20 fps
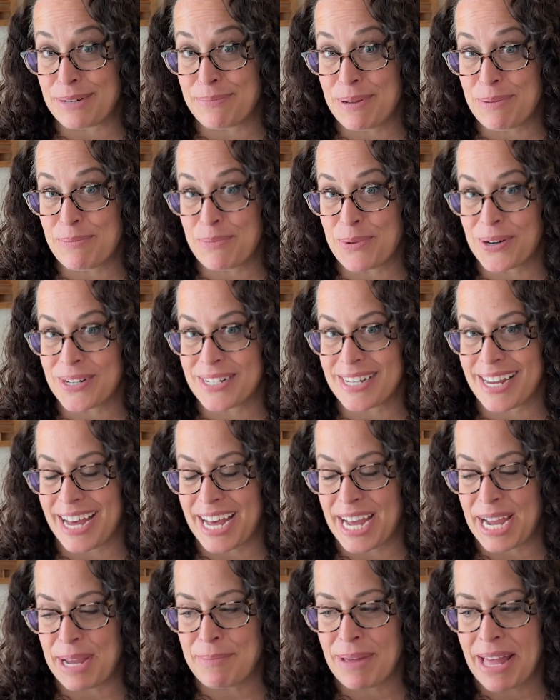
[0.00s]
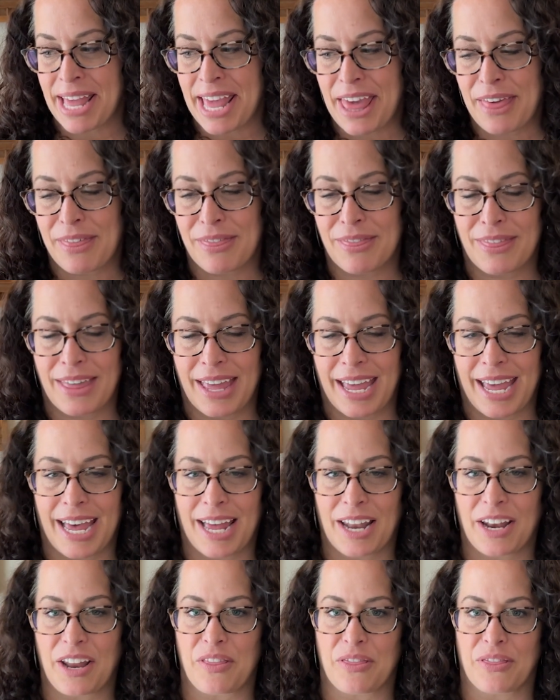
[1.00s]
bit more time
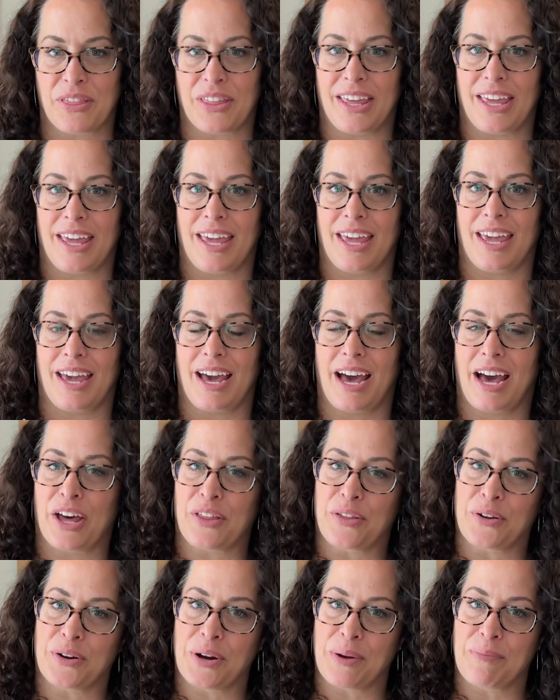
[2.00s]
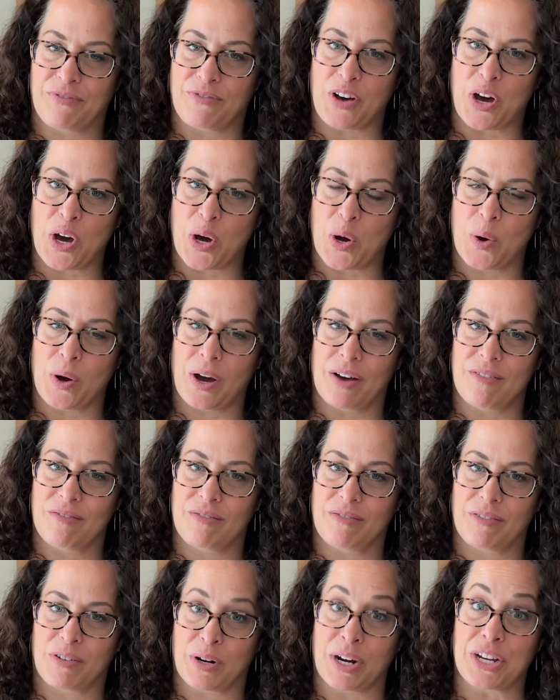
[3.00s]
than the other faux
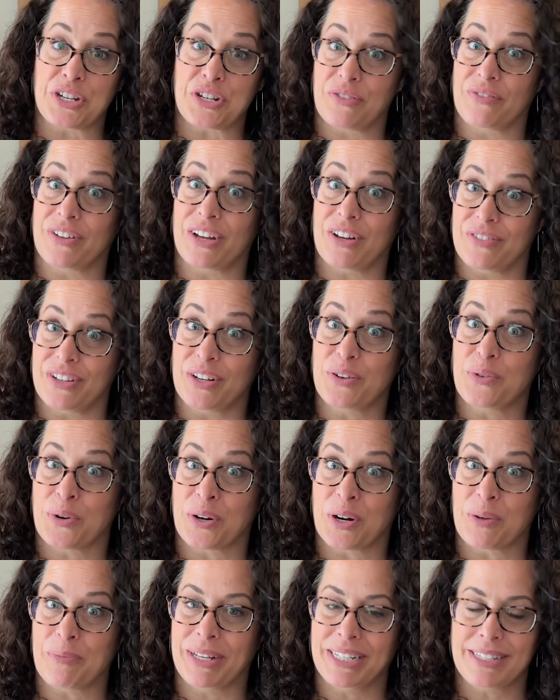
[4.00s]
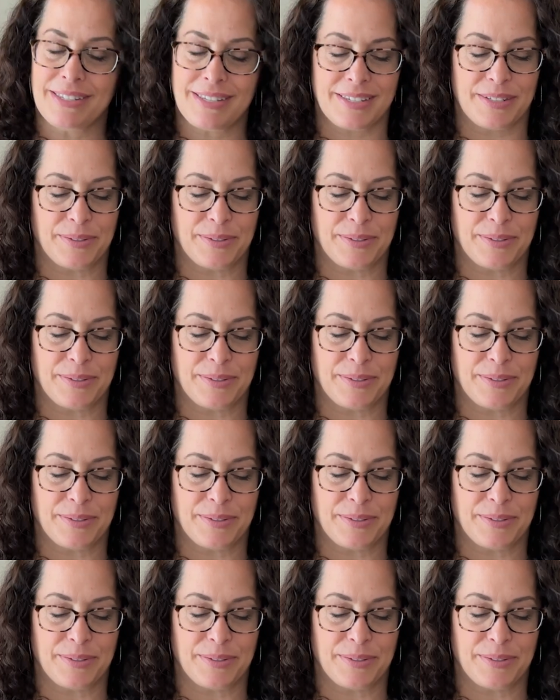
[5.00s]
crushed velvet ornaments.